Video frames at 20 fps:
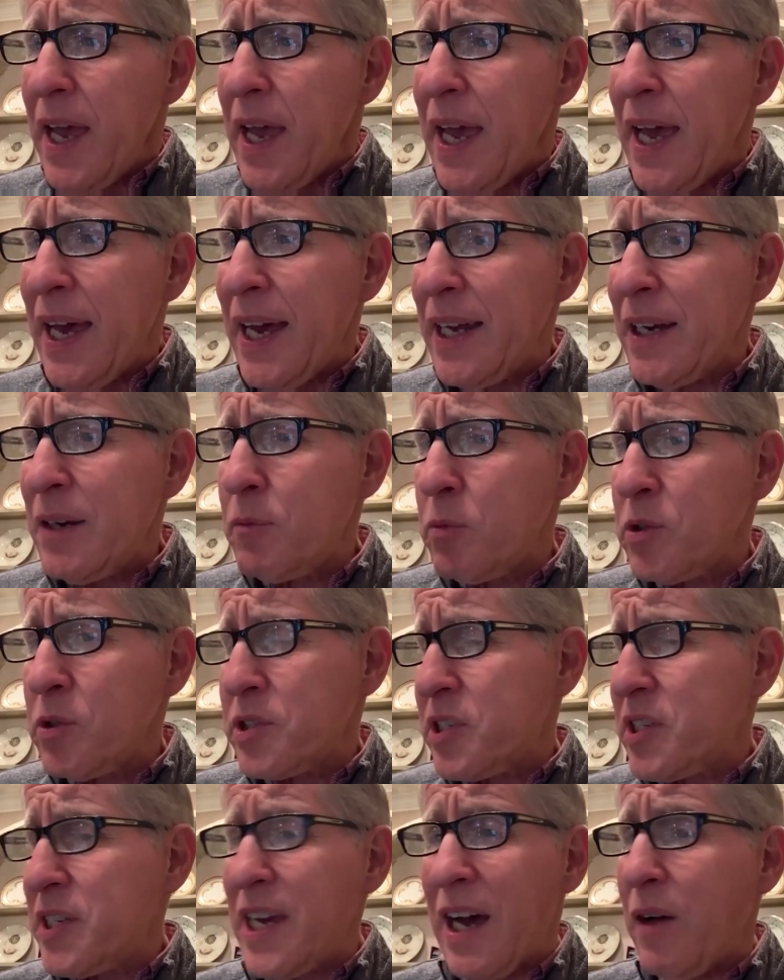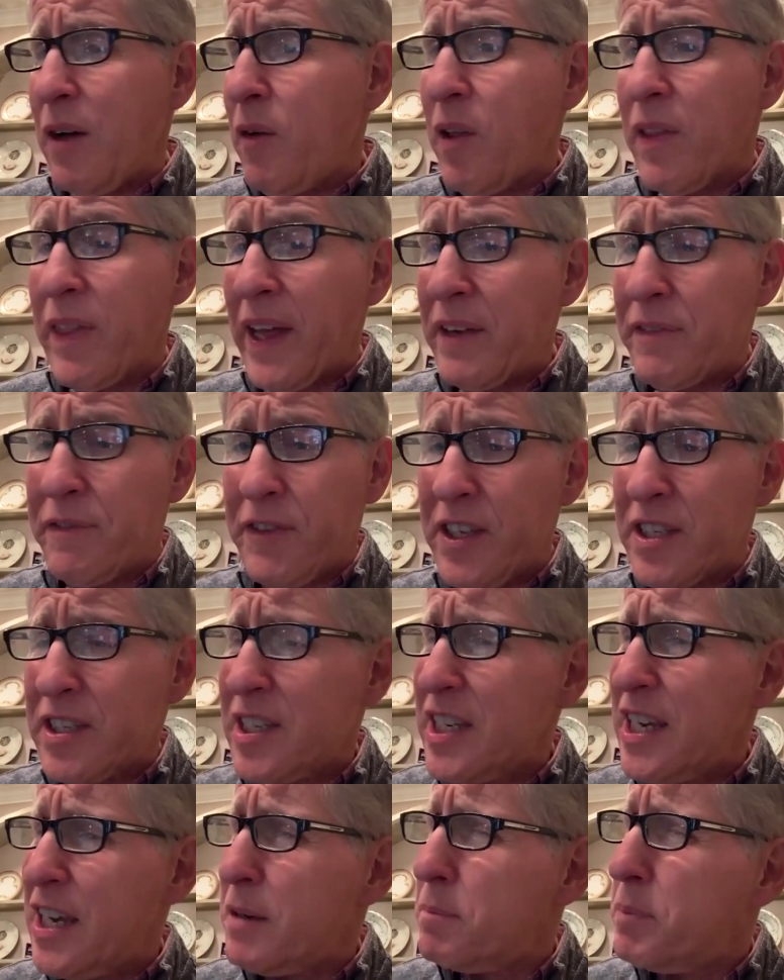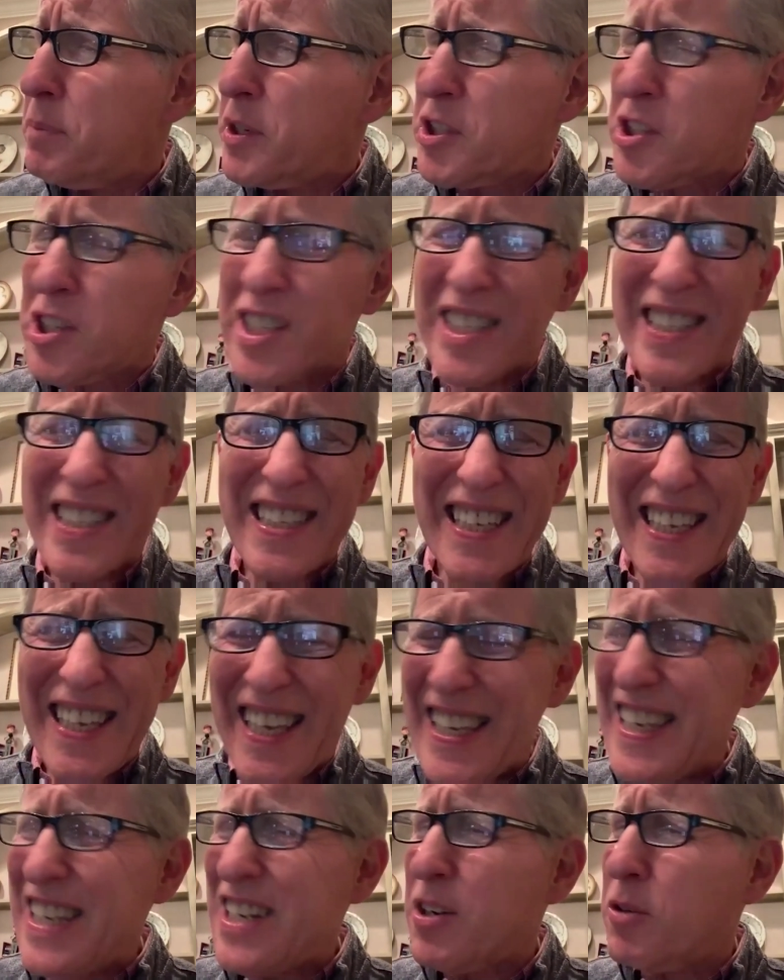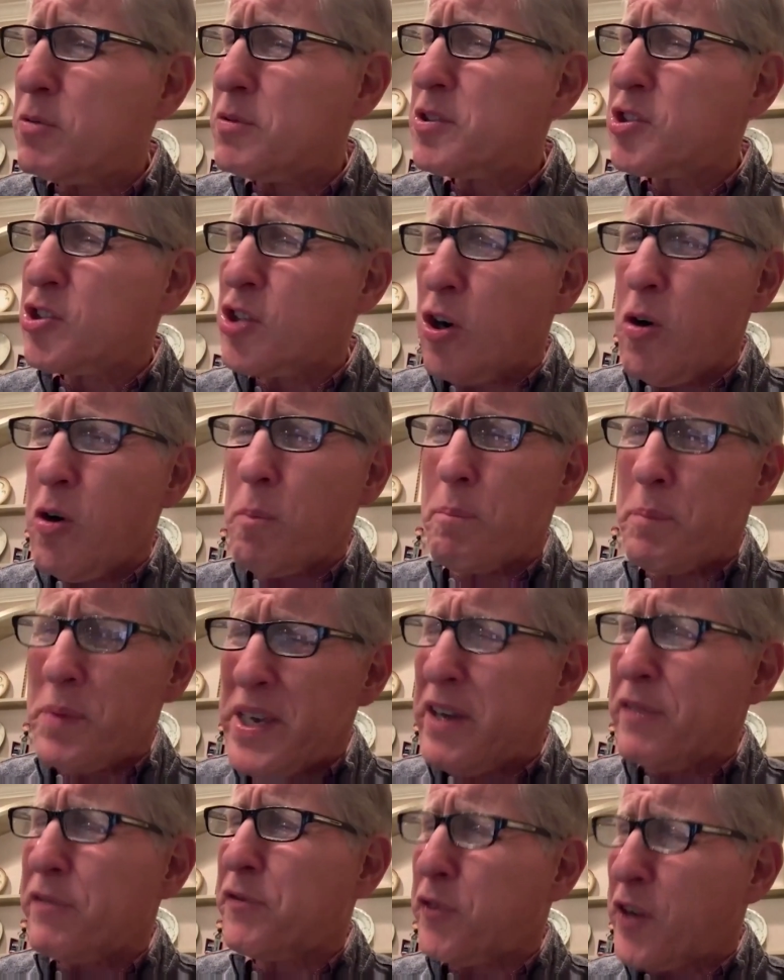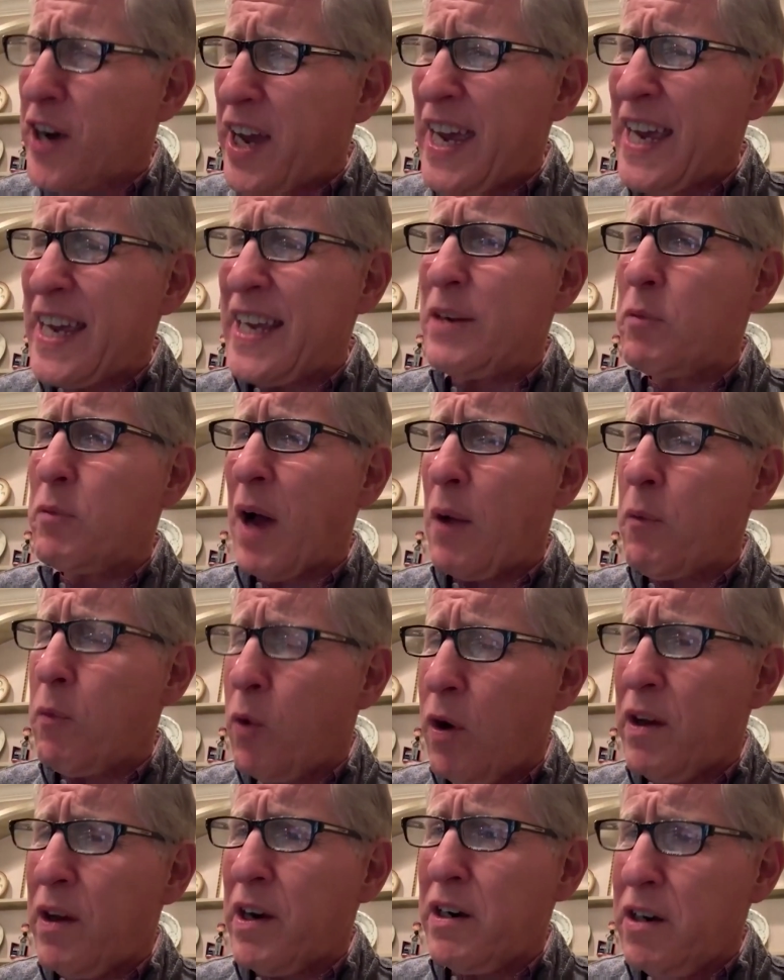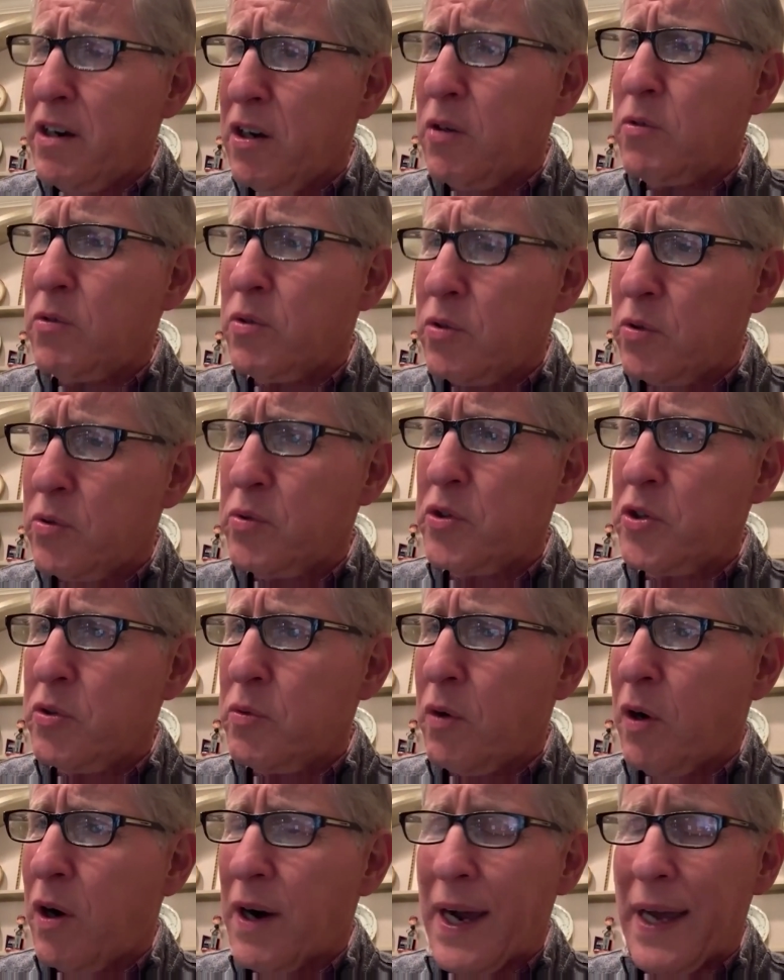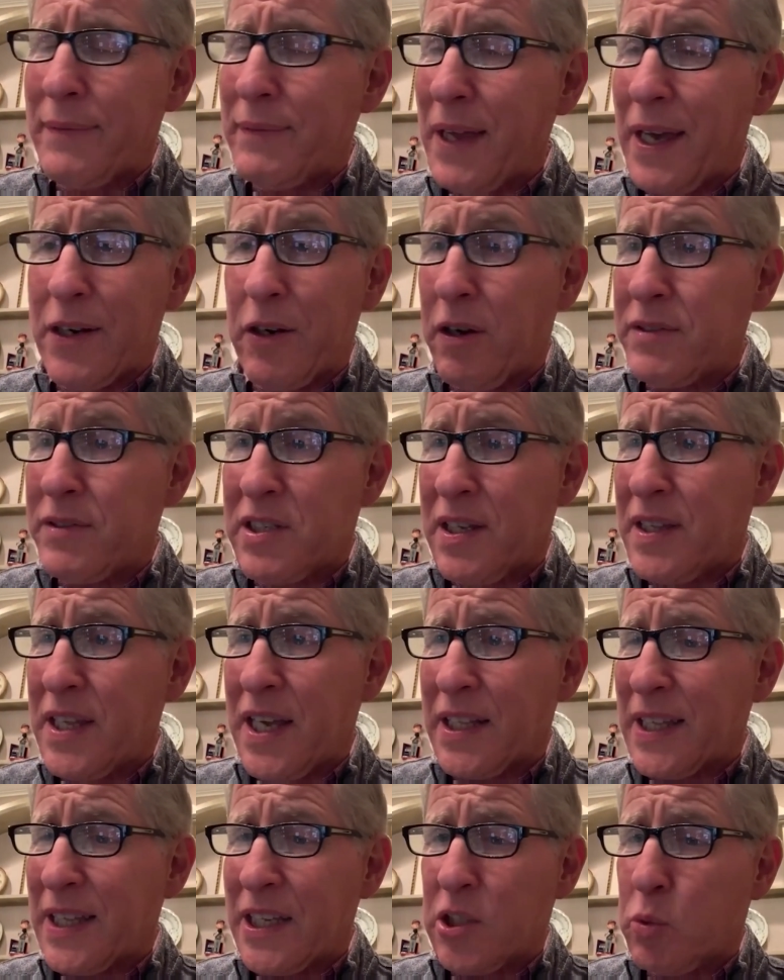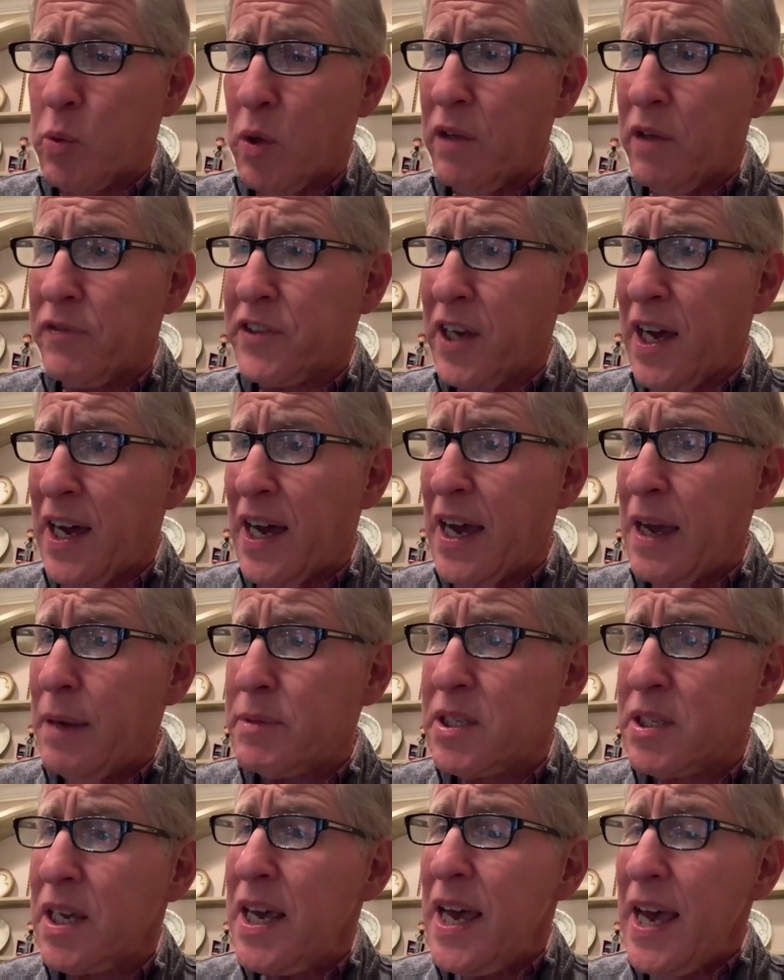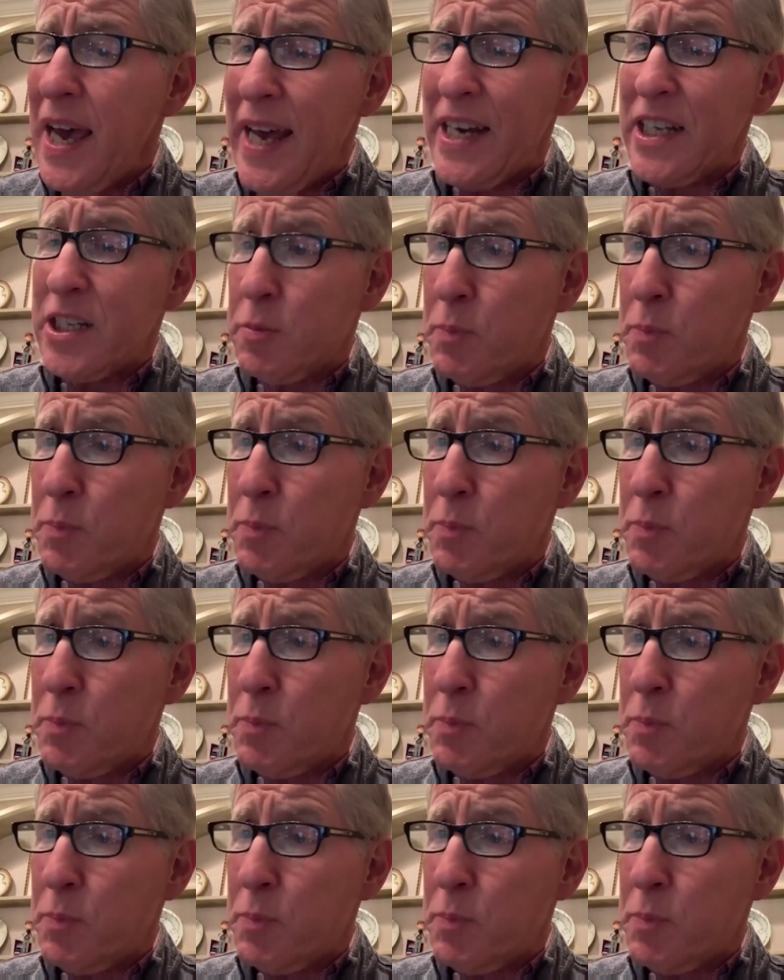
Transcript: And we'll see how all that fits in. But just, you know, don't be afraid. I want to know who you are. And I know I've said that like 12 times, and